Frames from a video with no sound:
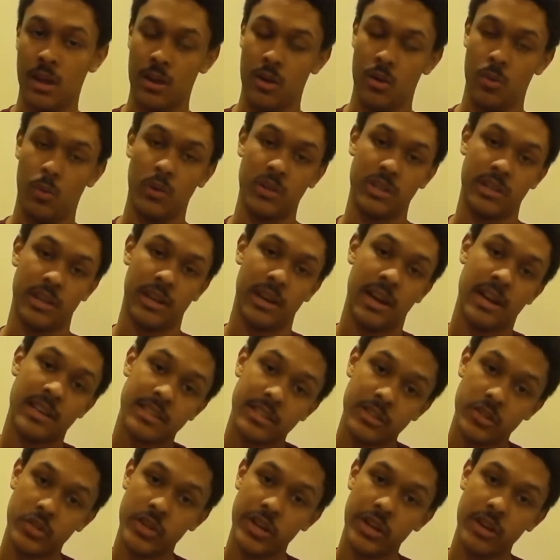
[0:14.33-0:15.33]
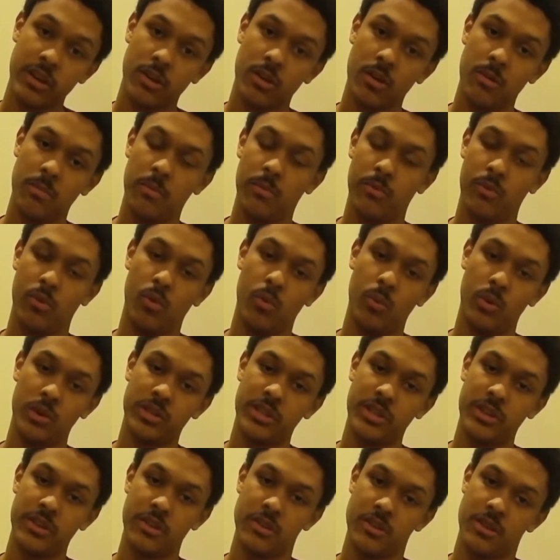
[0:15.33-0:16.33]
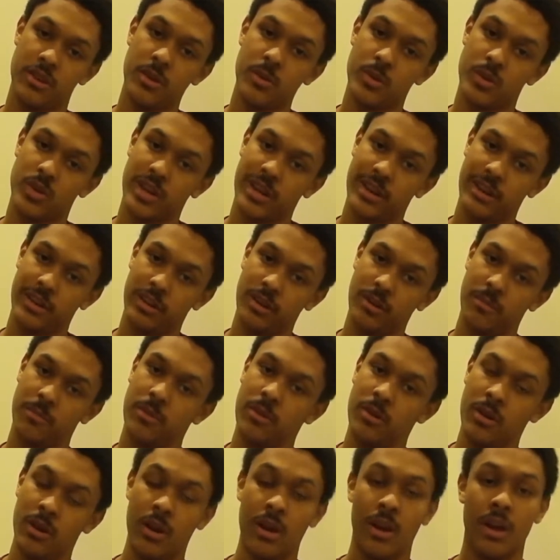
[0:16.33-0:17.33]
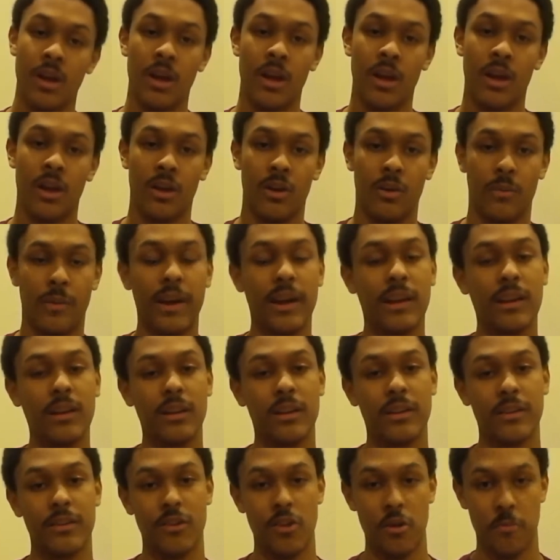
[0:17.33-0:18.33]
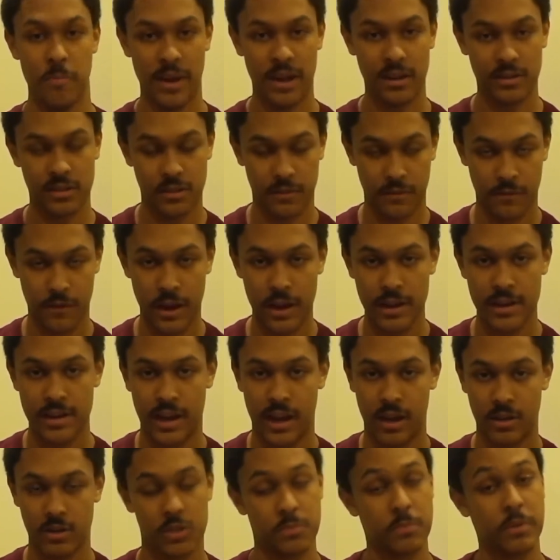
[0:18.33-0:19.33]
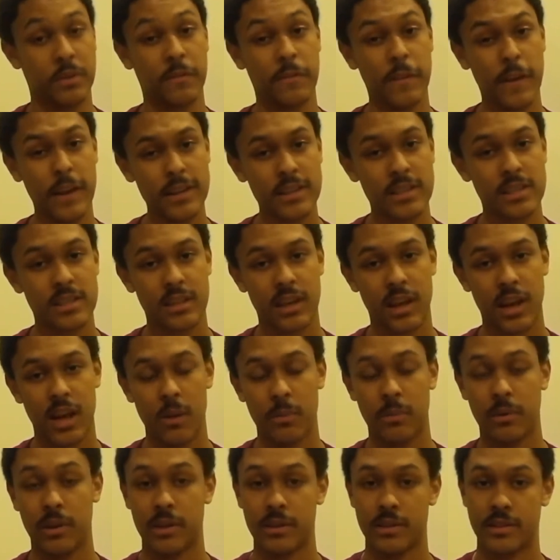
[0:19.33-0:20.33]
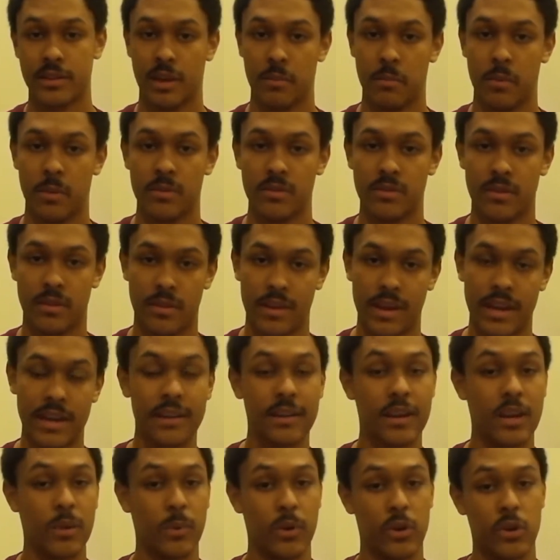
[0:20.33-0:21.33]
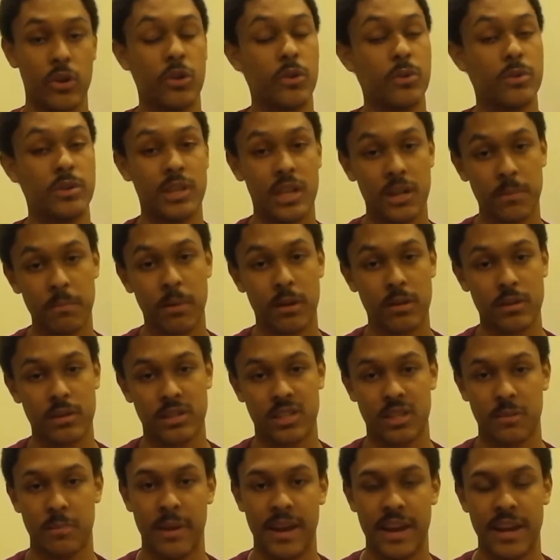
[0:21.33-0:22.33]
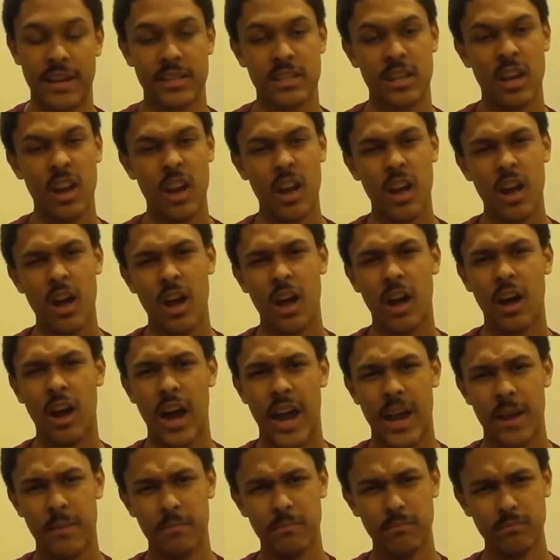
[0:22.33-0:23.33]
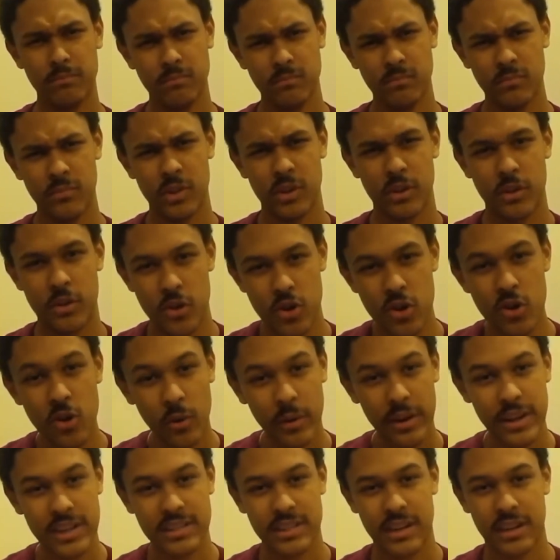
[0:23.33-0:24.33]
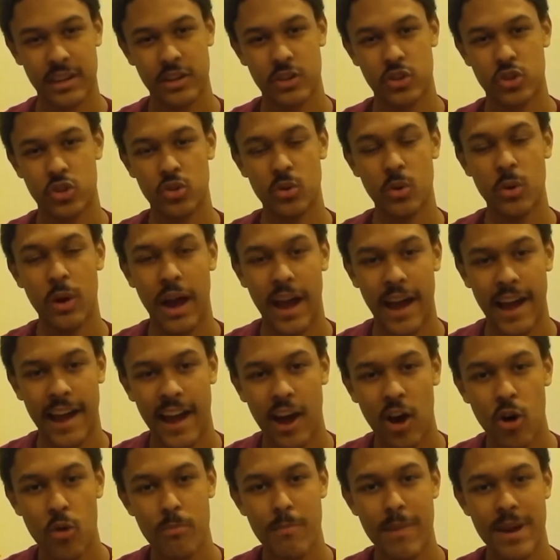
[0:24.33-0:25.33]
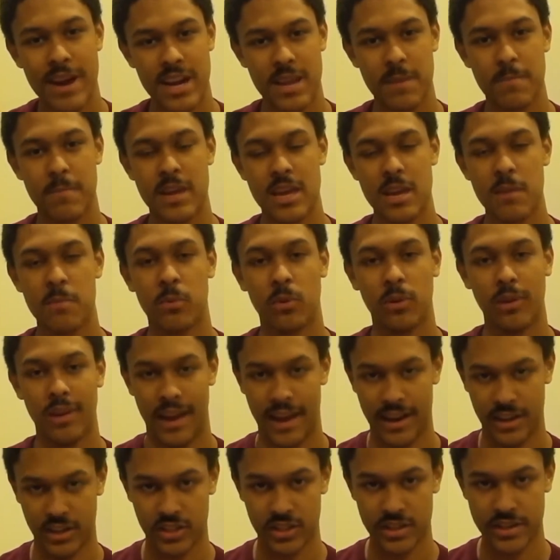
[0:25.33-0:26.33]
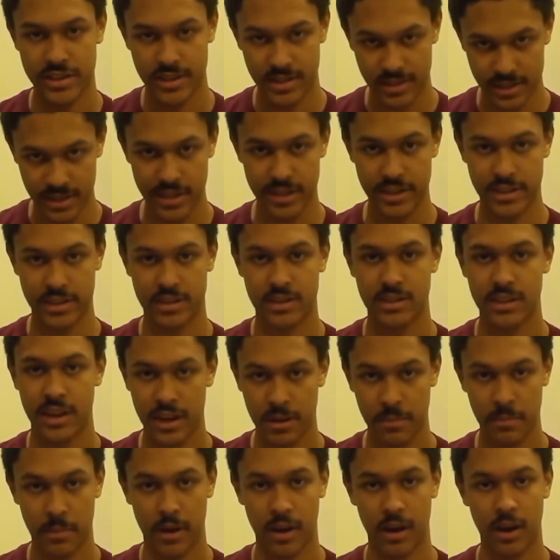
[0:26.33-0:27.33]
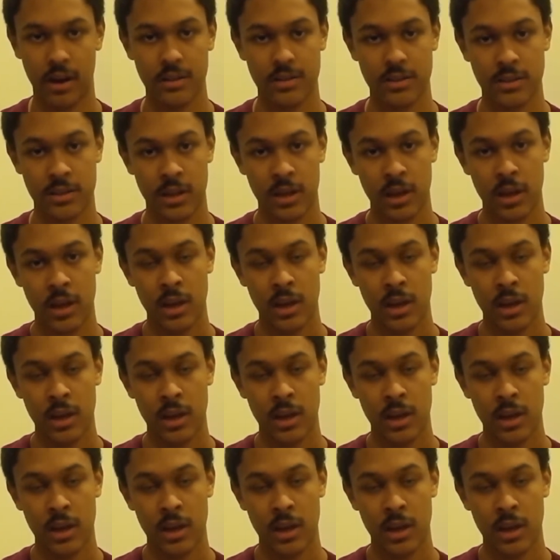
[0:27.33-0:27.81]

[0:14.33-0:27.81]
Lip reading: Was it Classic Jacob or was it New Jacob? Well, you're about to find out. But first, I would like to take a moment to thank anyone who did participate. I'm not exactly sure how many people actually did take part.